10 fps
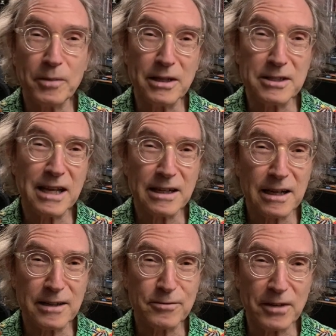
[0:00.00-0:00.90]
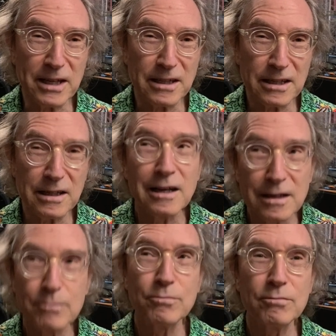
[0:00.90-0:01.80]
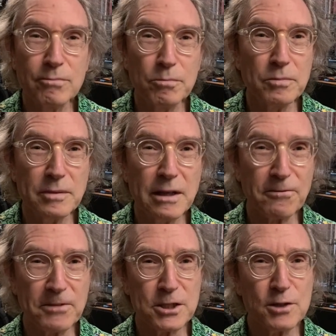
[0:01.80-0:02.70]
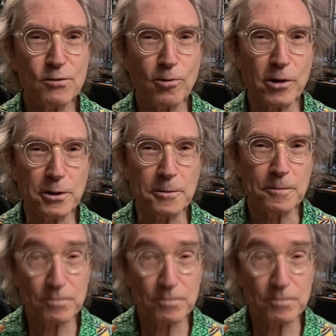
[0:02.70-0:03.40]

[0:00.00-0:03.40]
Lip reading: and it's getting kind of flaky, they'll fix it for you.